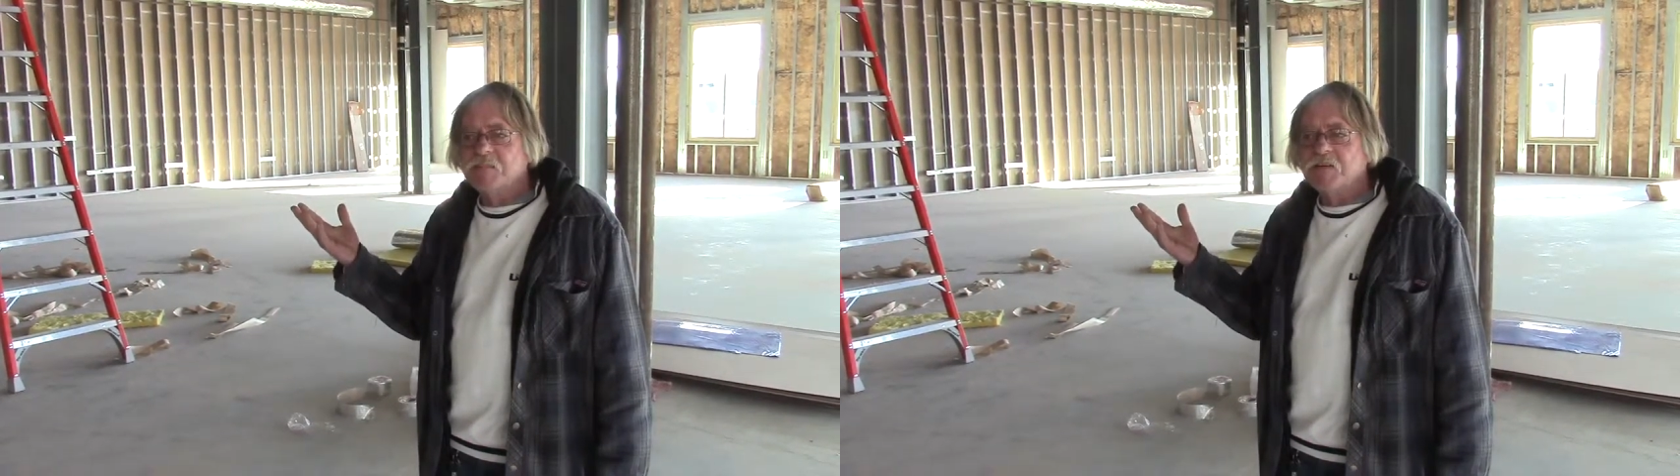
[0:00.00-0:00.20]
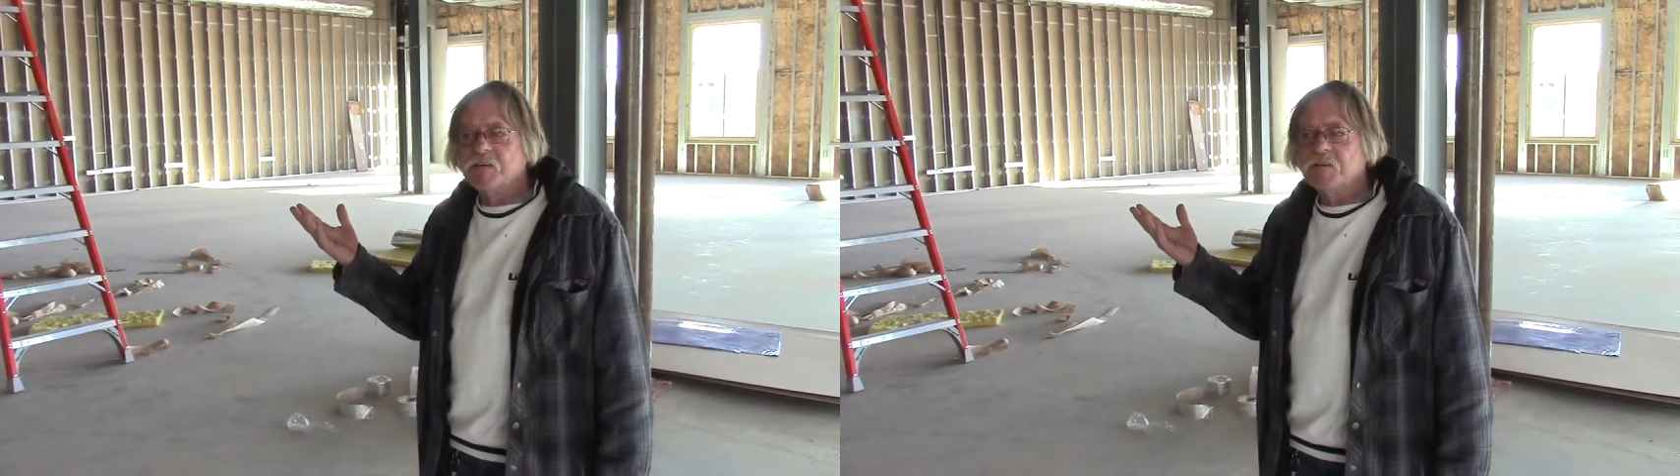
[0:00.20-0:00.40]

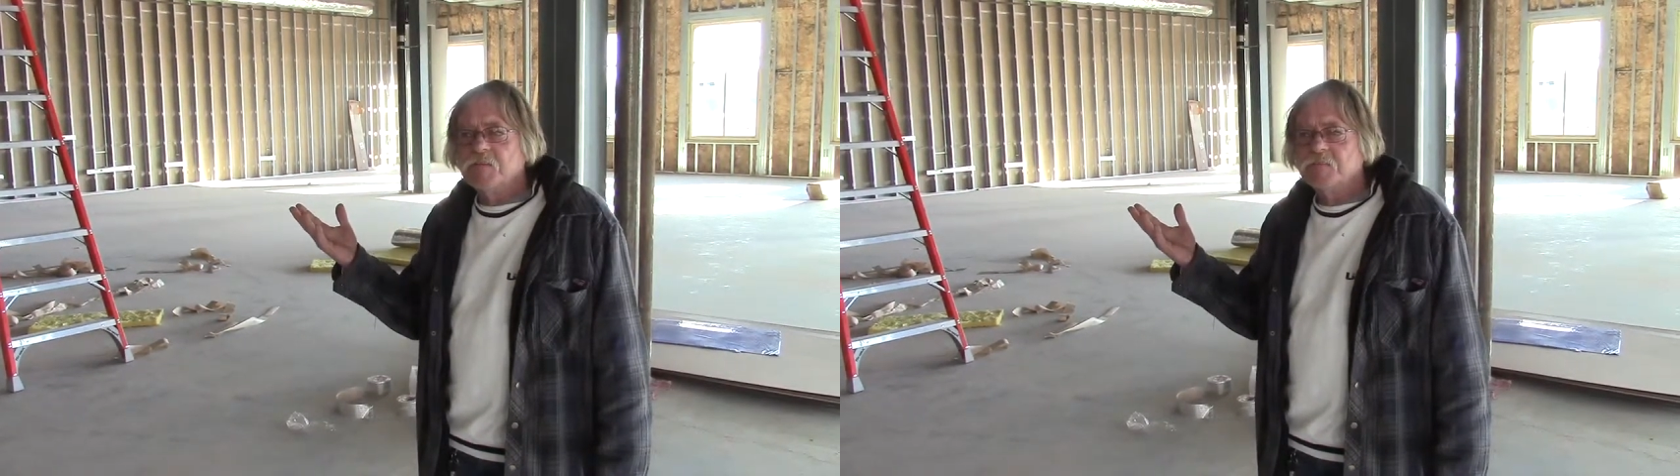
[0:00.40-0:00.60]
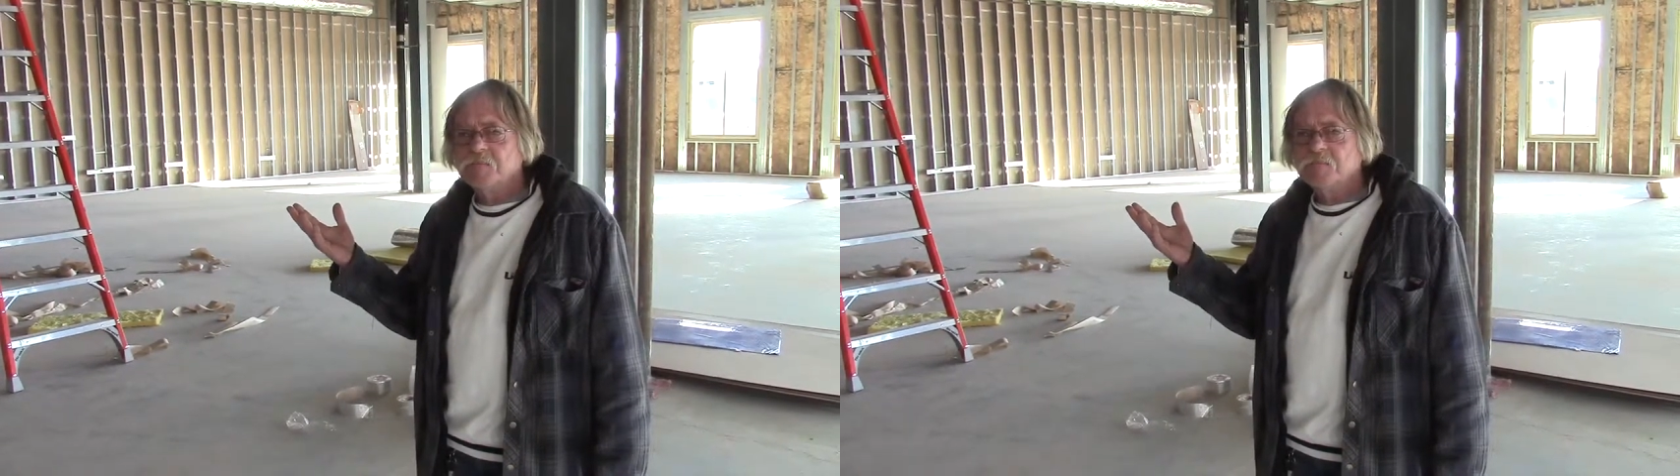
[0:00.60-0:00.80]
building,
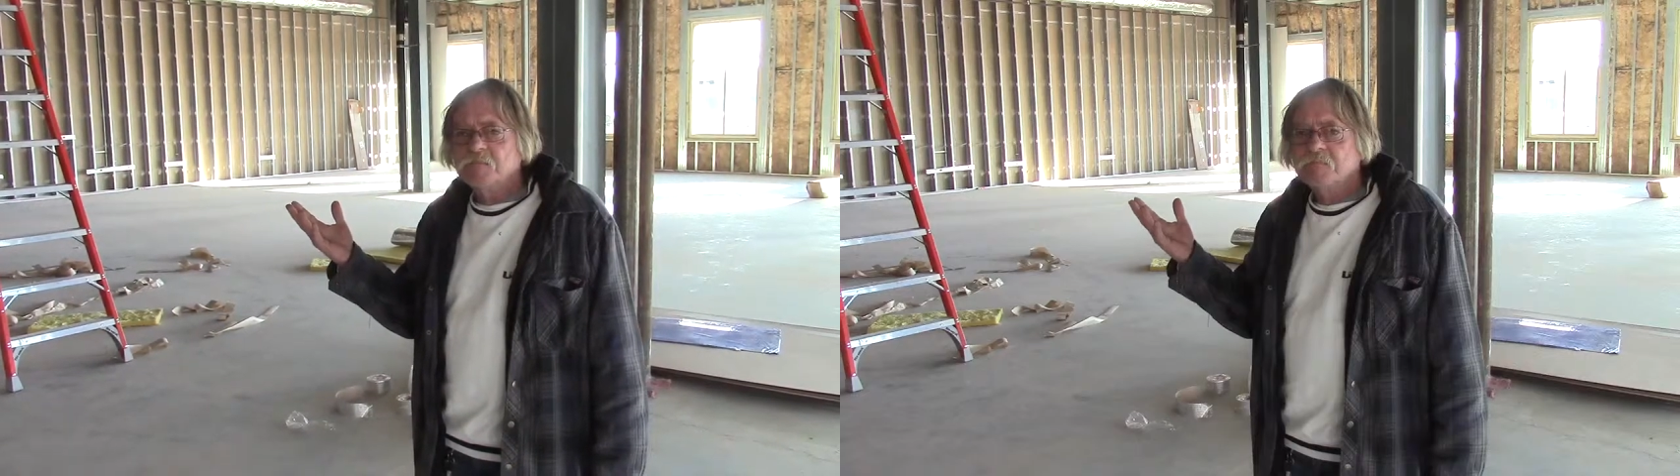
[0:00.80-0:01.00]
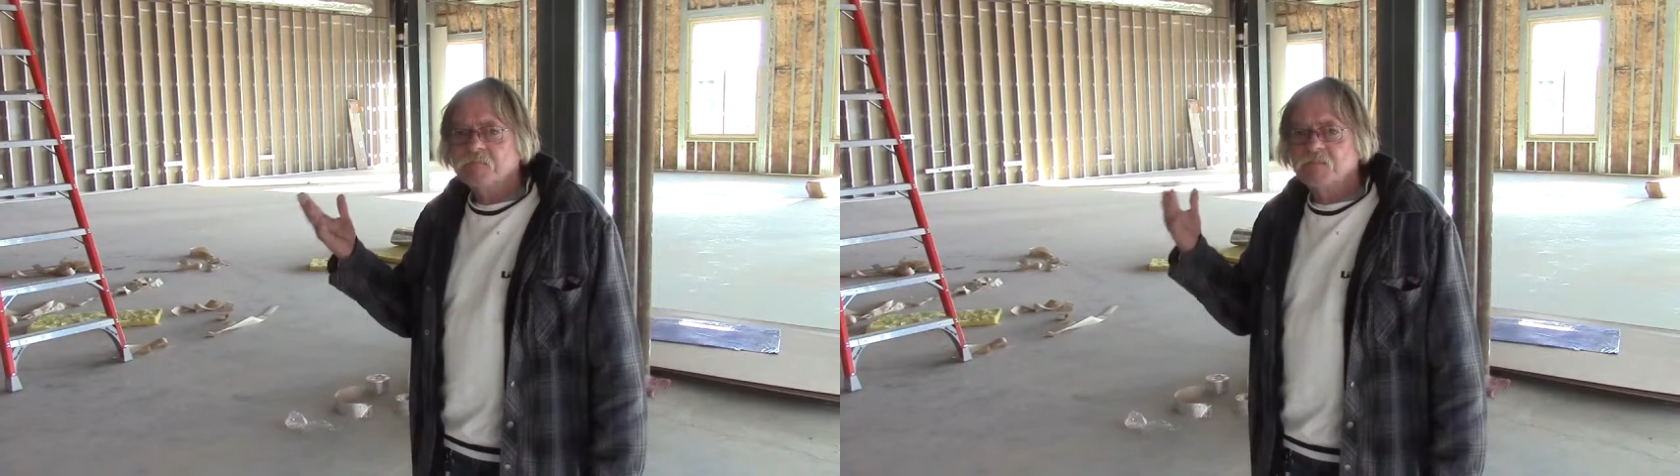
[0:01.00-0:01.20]

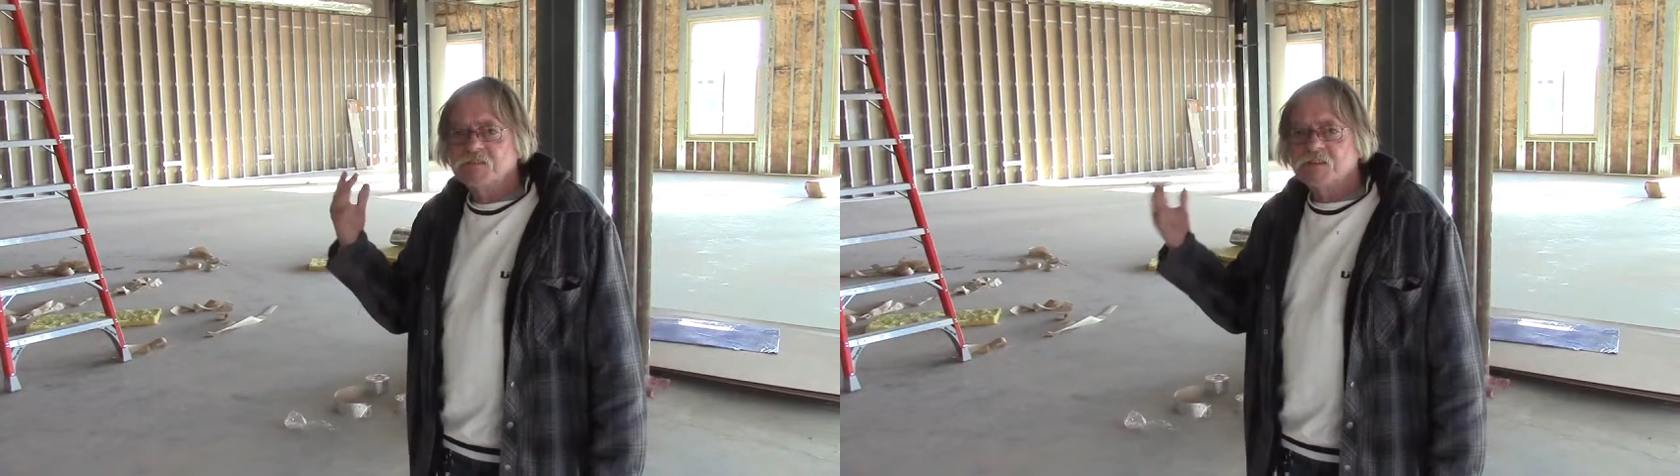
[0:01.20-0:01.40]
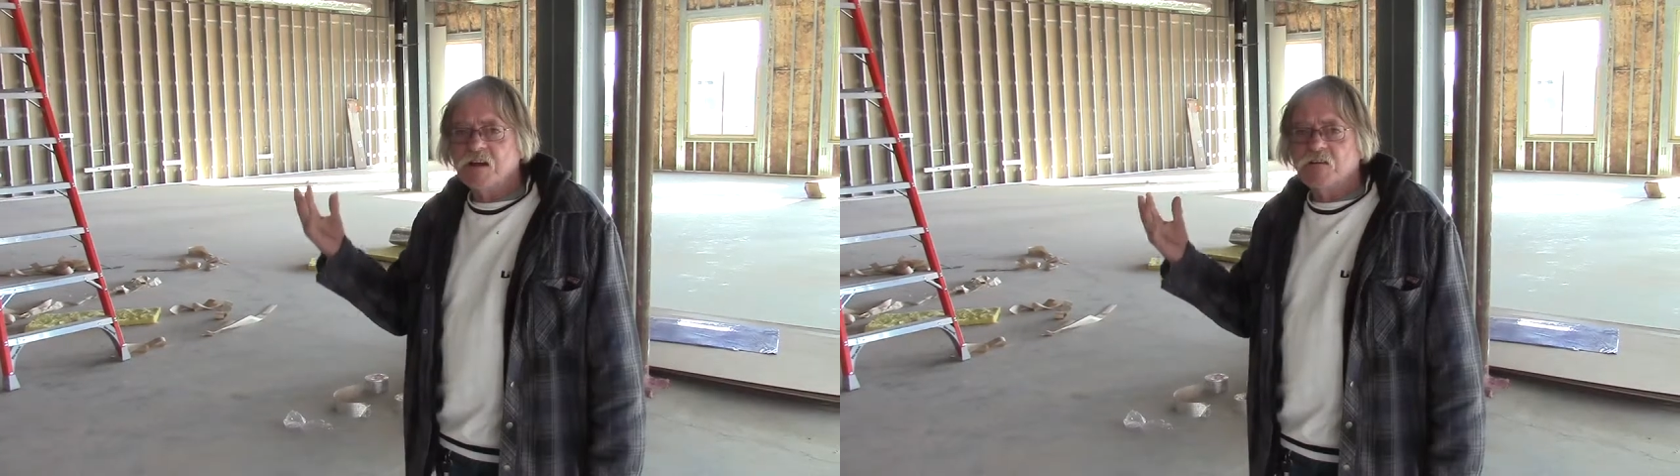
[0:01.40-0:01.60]

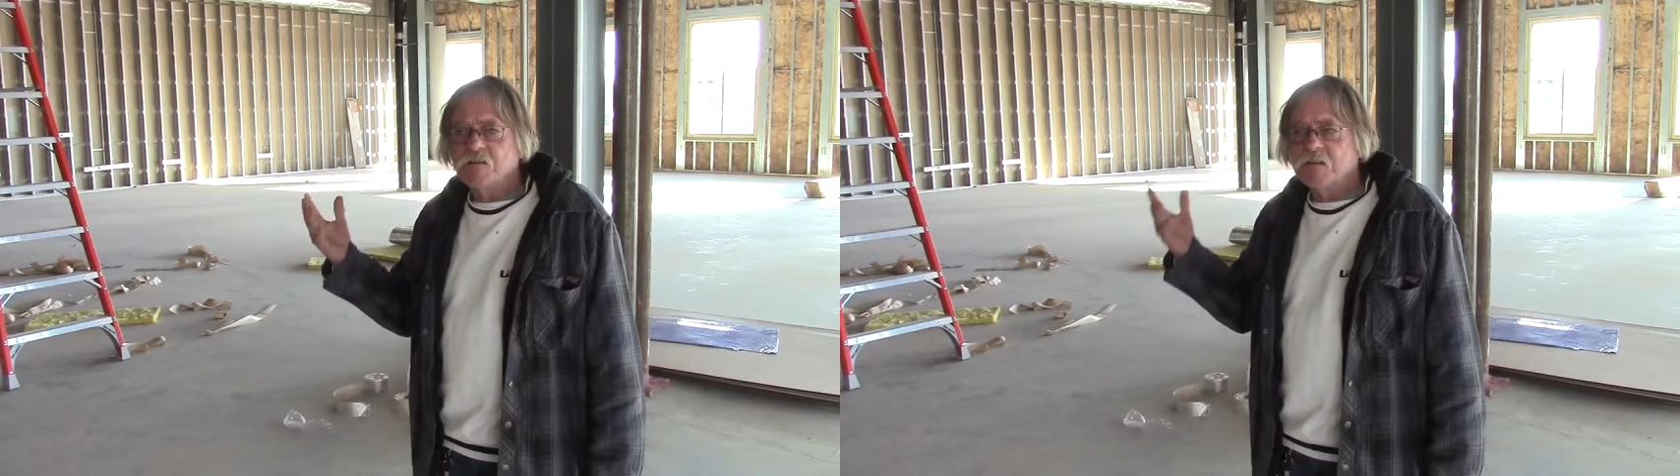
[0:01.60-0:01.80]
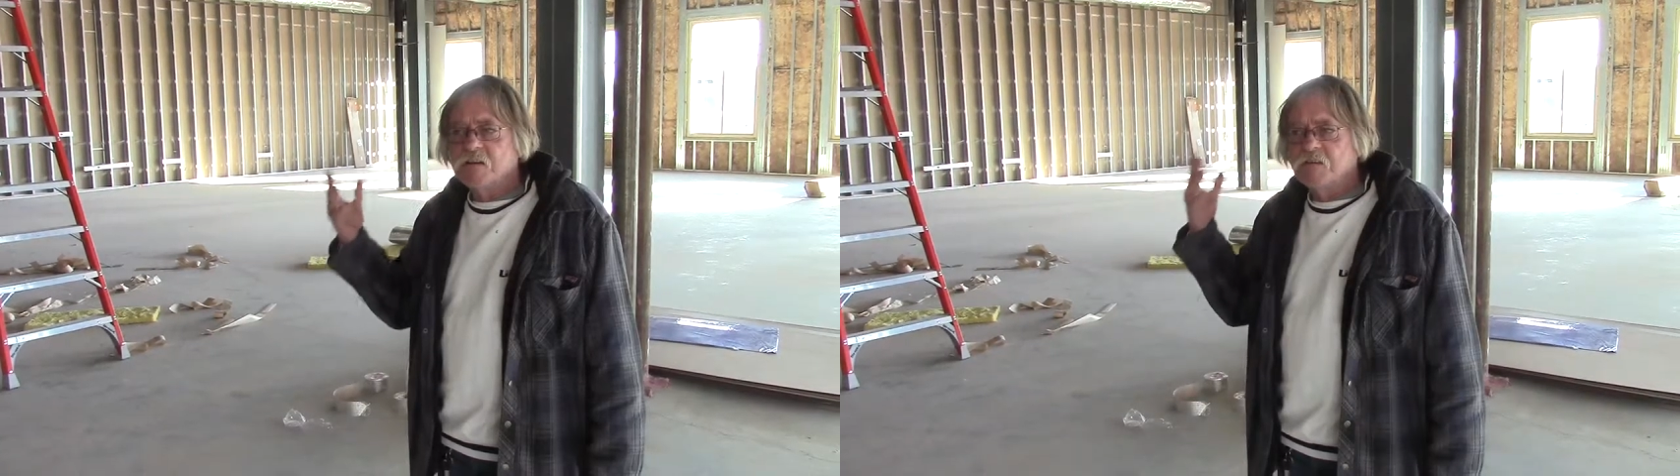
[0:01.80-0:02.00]
installed the